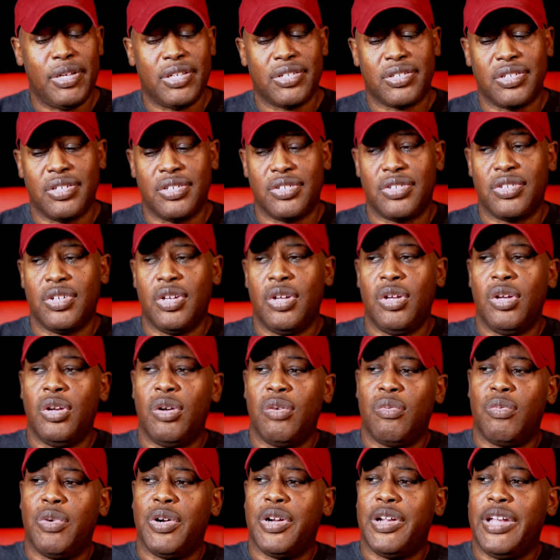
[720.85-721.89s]
business
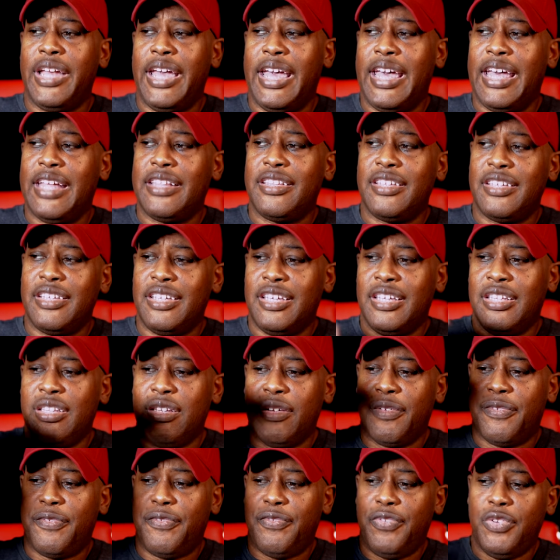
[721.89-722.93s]
where in
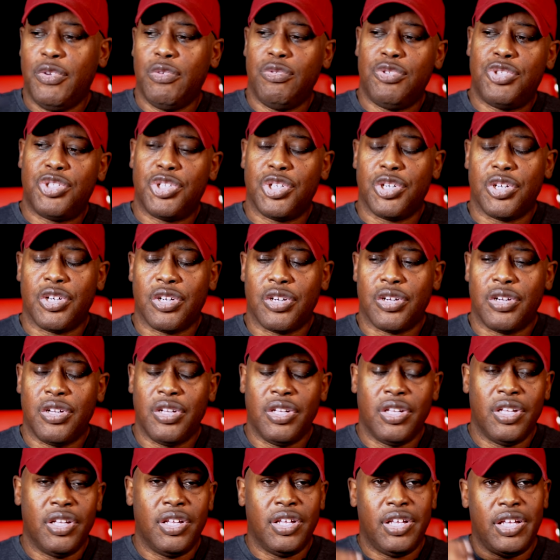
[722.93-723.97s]
the future
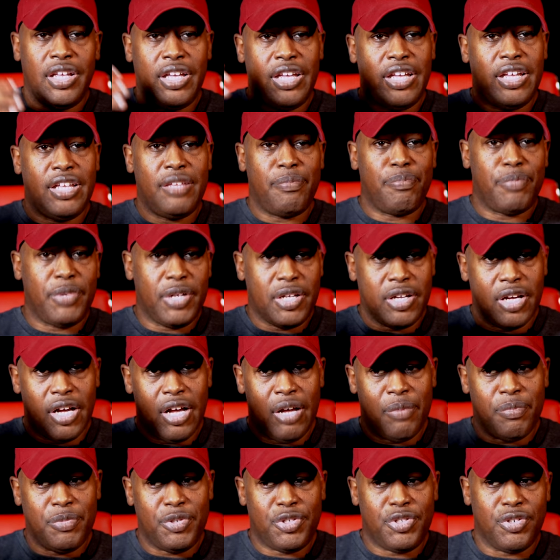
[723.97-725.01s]
it
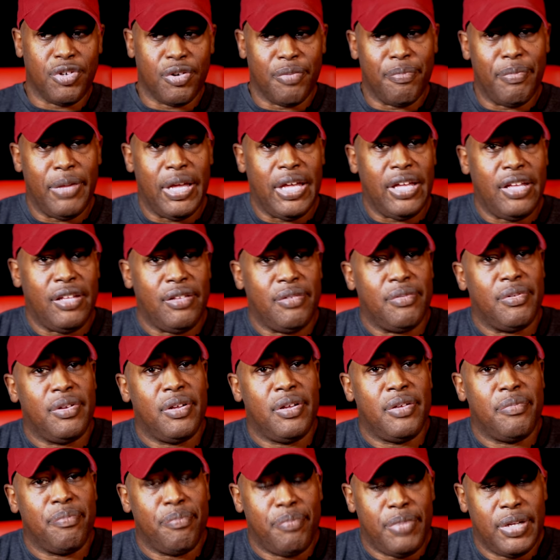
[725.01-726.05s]
becomes your main
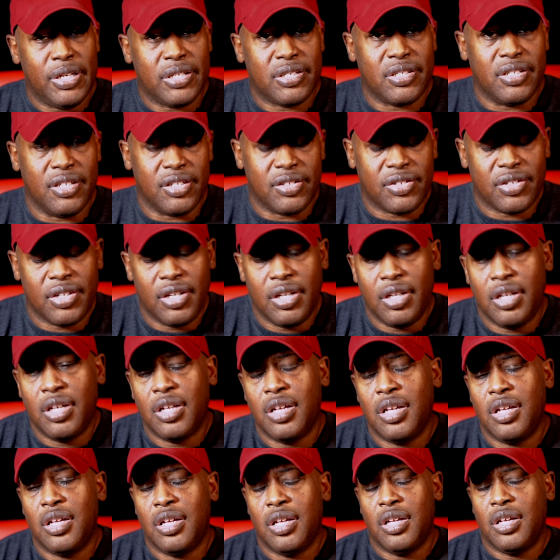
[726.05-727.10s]
business.
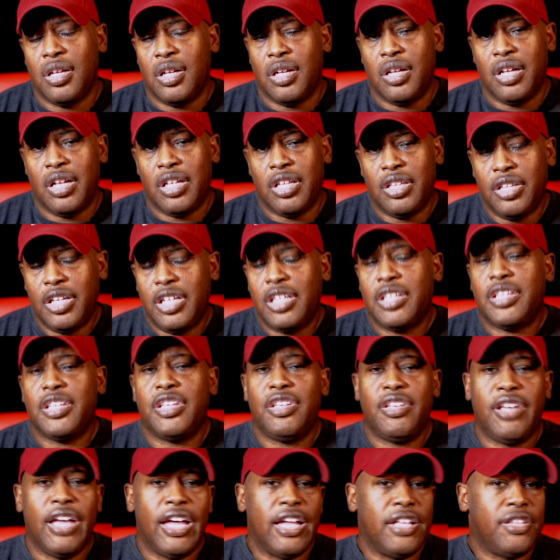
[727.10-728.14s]
And another
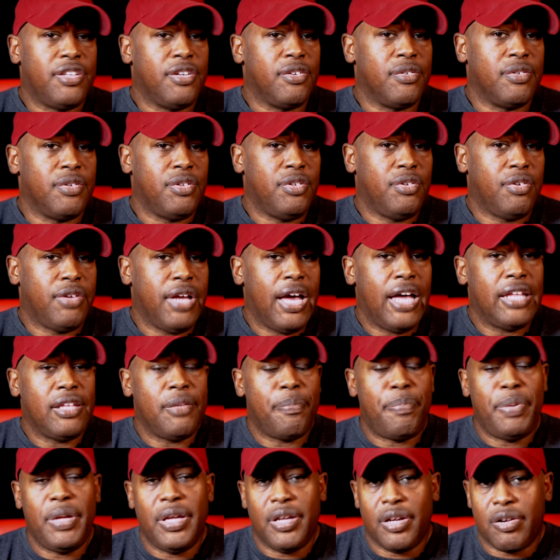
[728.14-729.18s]
thing you gotta do, you
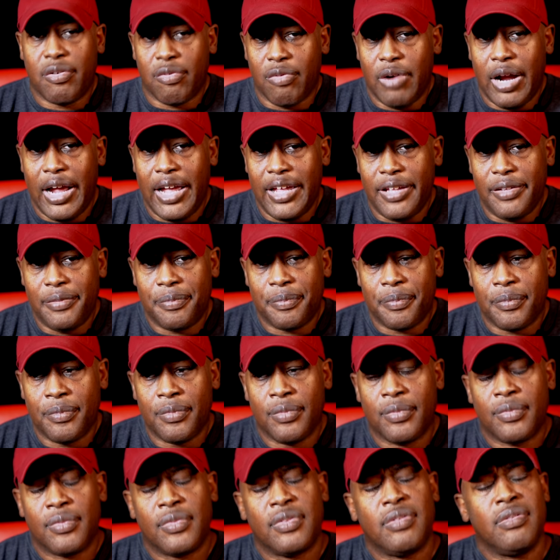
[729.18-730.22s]
gotta pick right.
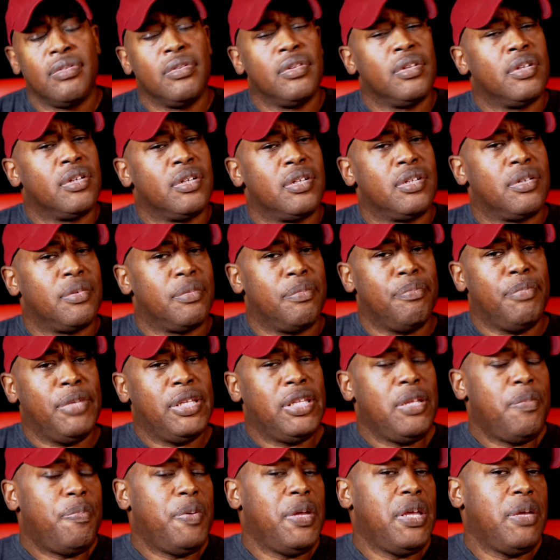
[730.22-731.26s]

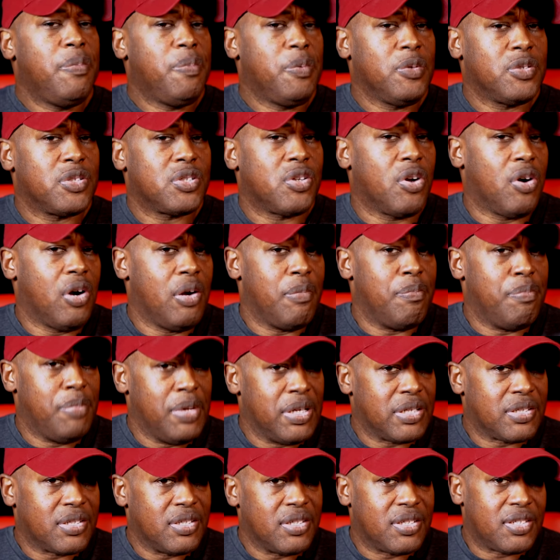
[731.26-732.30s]
Many people start
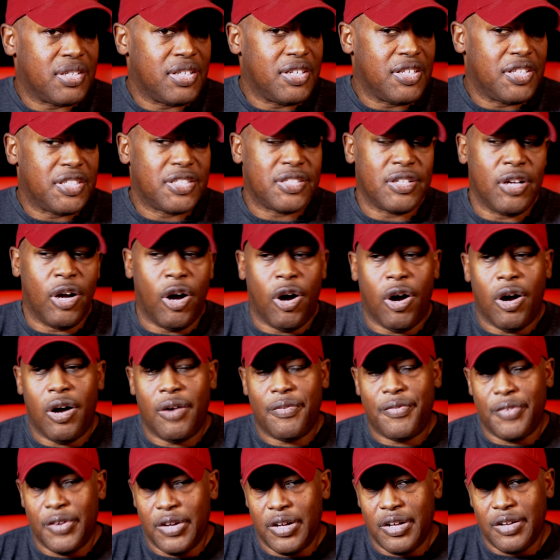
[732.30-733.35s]
businesses
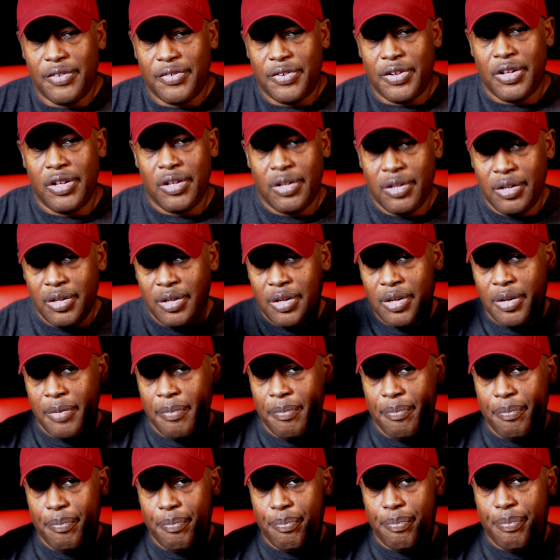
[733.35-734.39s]
off of
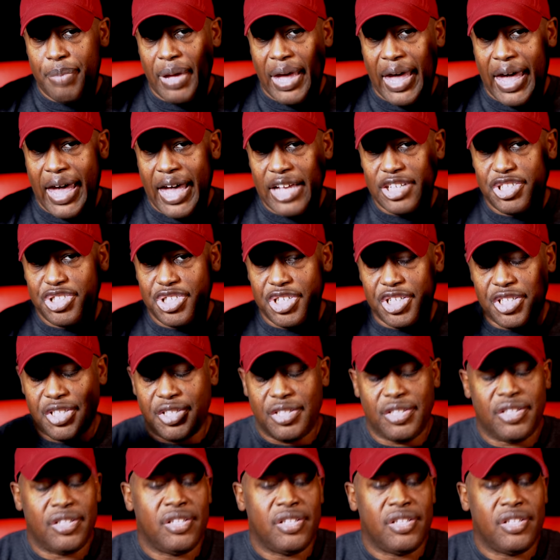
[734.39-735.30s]
passion.